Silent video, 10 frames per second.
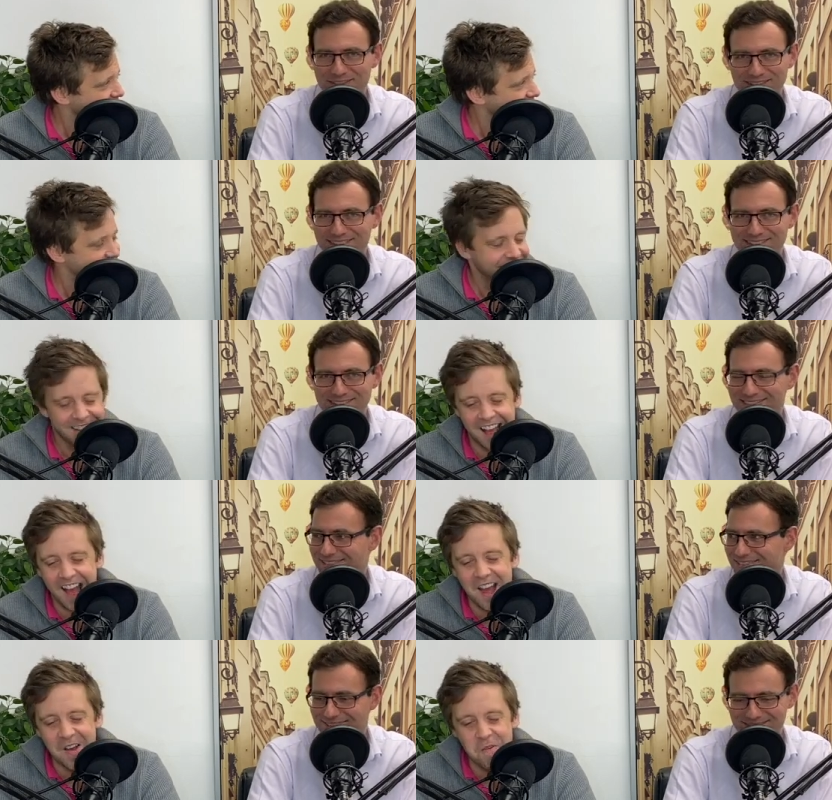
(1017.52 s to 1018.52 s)
Speaker 1: yeah.
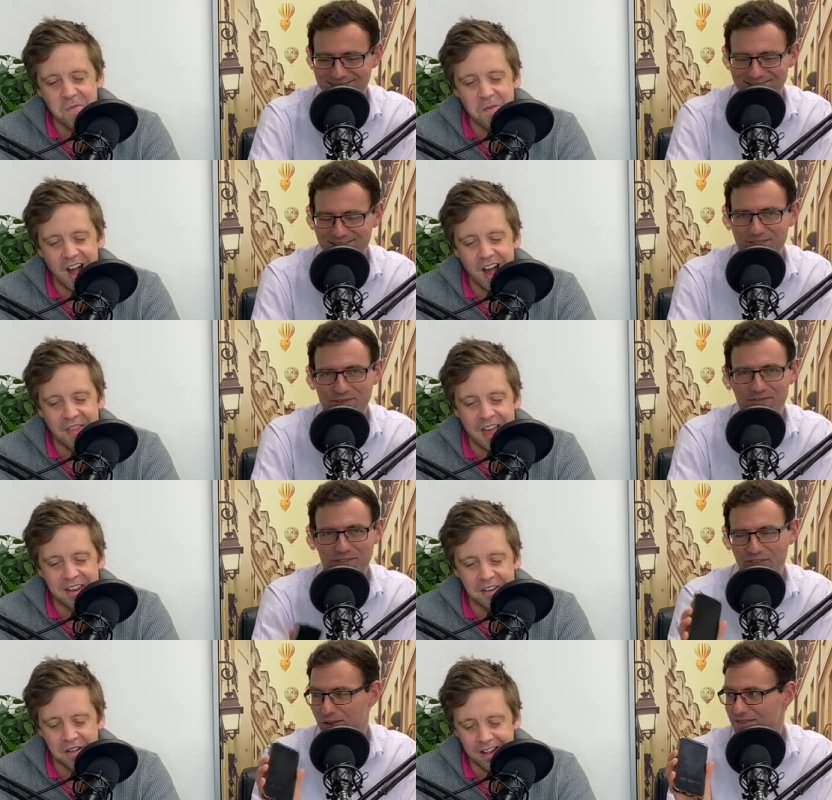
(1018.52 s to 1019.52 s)
Um, the, and then the
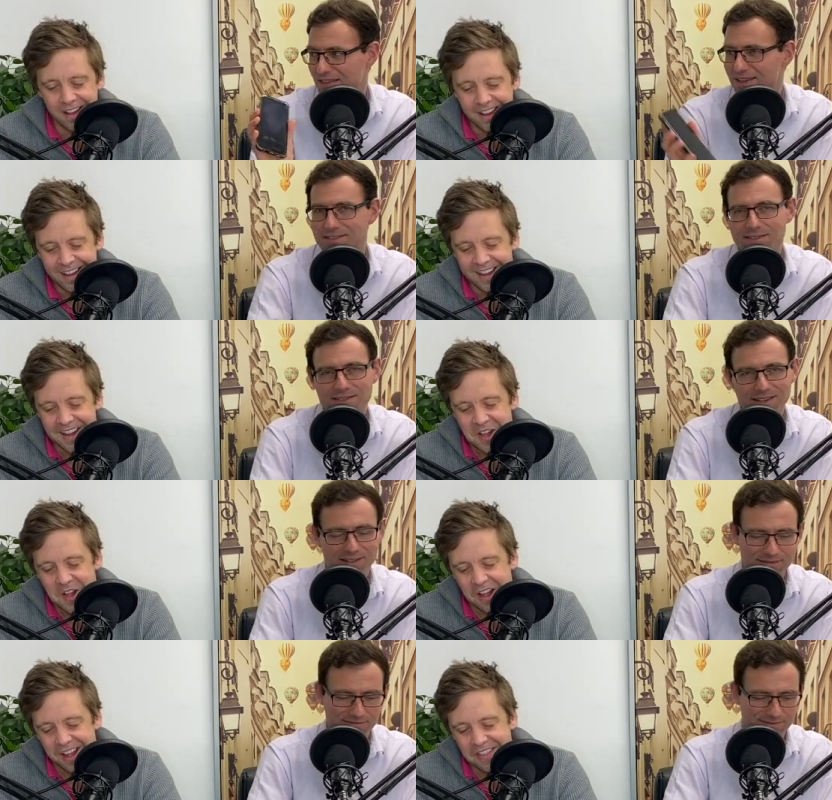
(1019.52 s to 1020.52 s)
phone's there, just you know.
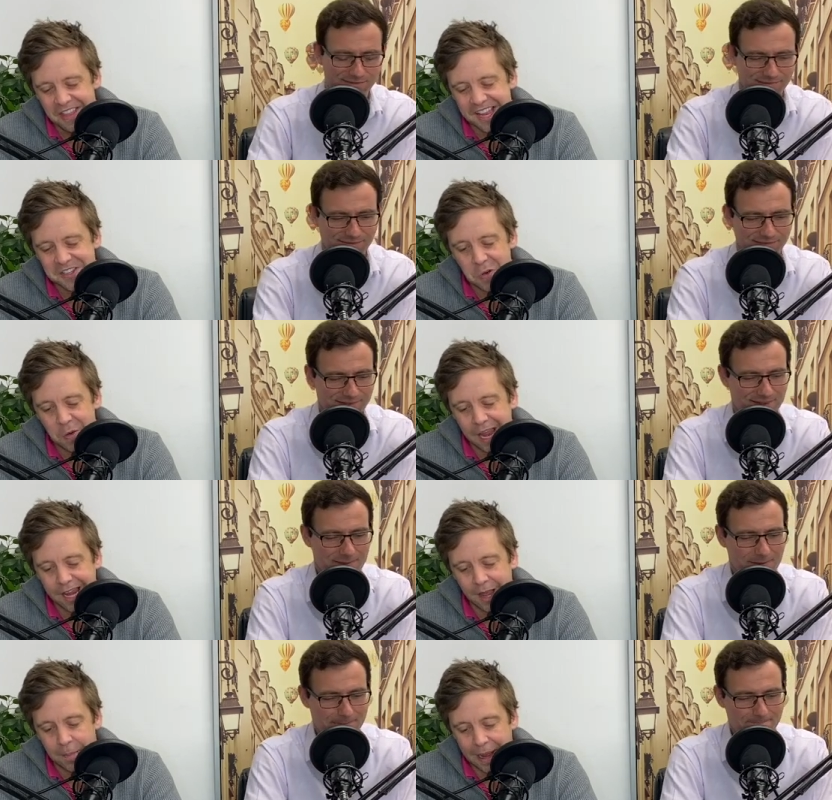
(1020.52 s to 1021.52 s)
They're
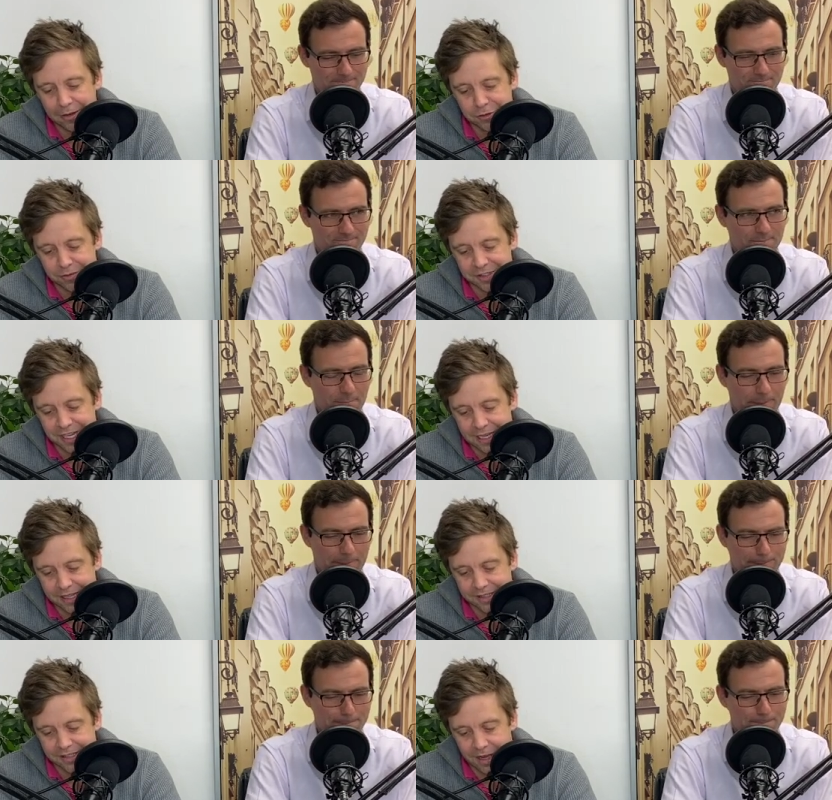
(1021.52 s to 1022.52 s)
talking about obviously
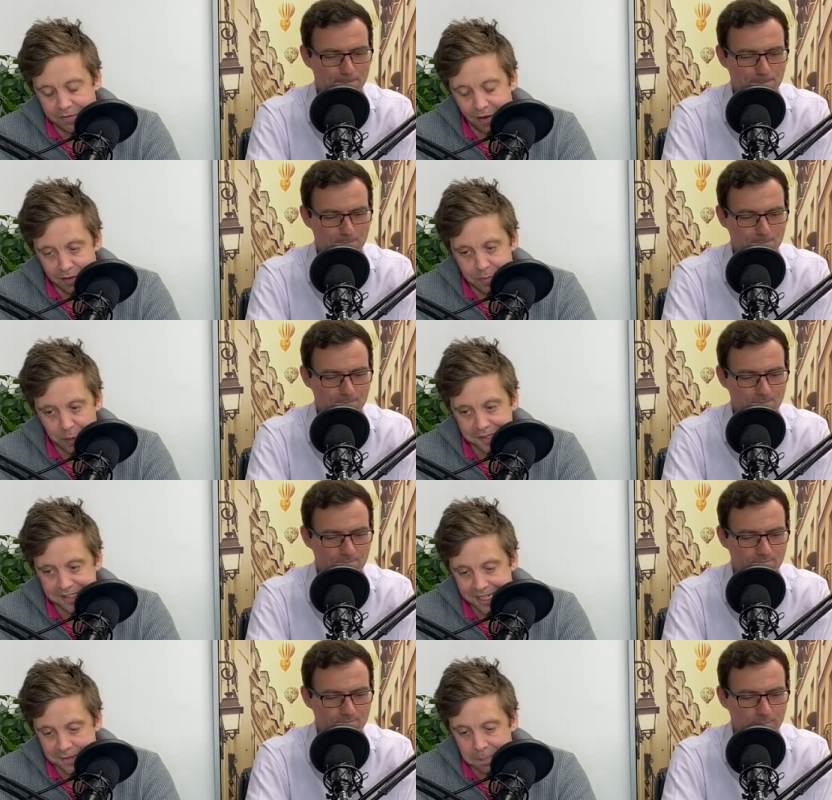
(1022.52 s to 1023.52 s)
this
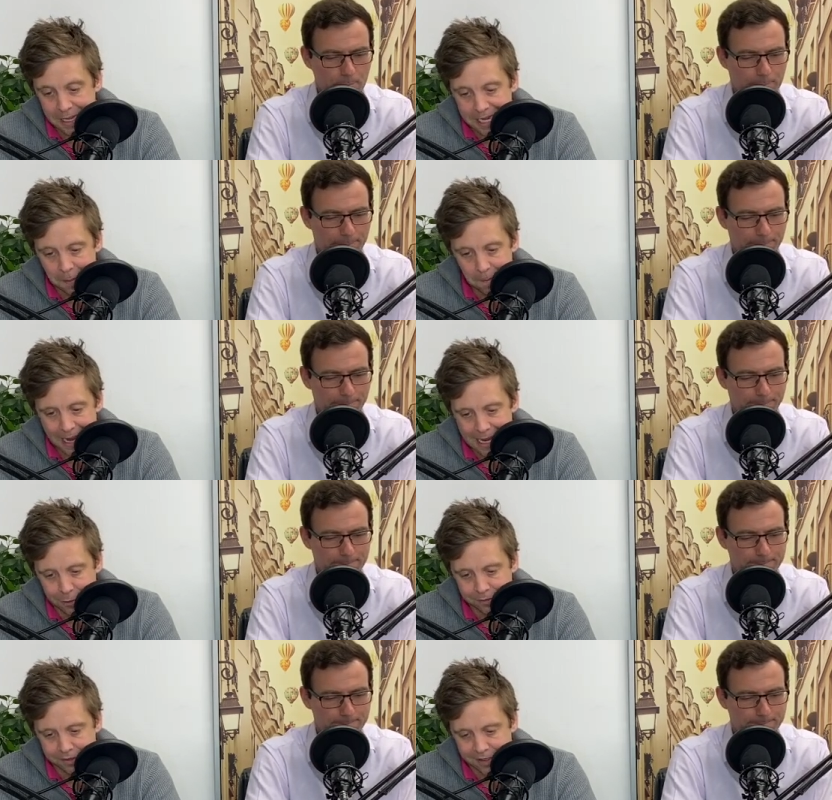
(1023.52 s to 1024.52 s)
5.6 billion
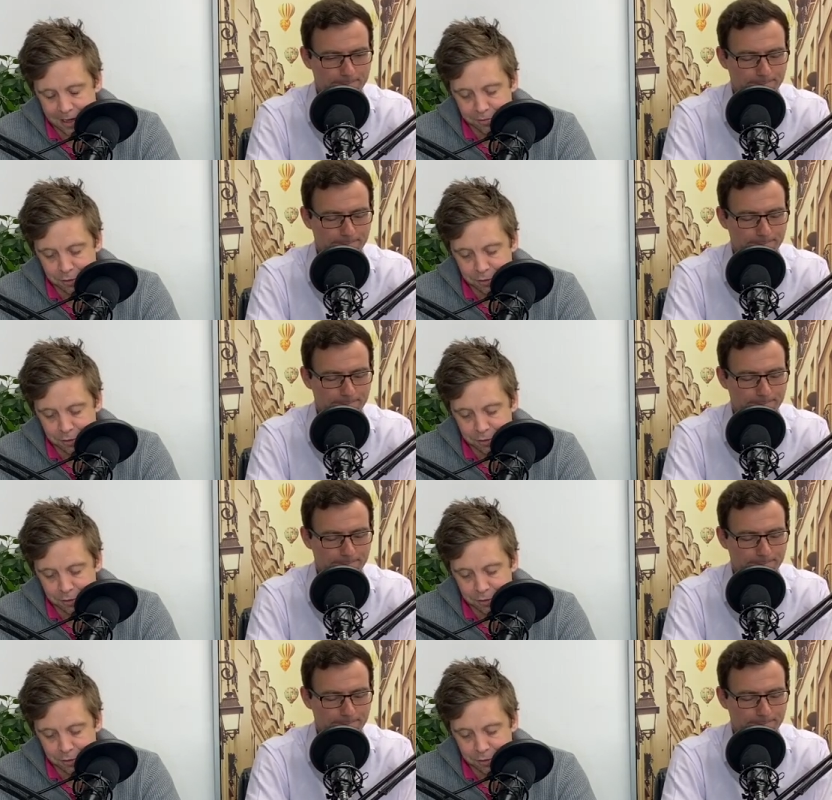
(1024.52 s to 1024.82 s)
pounds um,